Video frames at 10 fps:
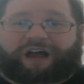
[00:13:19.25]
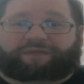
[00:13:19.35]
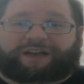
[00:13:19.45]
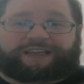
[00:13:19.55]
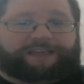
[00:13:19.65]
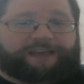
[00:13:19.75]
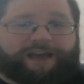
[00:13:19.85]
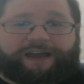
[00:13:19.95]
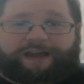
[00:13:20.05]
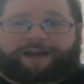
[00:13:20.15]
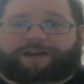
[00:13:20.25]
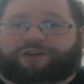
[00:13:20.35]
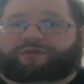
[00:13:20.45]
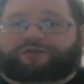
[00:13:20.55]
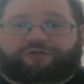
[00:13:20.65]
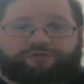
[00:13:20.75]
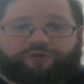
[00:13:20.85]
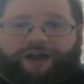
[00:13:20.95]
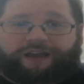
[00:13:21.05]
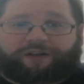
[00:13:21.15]
I'm like, yeah, a new
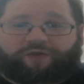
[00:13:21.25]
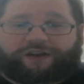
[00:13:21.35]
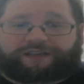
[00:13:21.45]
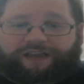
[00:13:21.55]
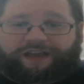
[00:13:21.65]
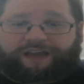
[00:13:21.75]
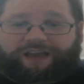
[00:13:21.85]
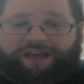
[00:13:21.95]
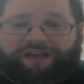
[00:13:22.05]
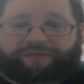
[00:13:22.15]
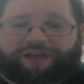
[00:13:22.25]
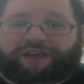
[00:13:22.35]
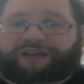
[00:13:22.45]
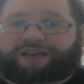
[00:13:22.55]
Dragon Quest game.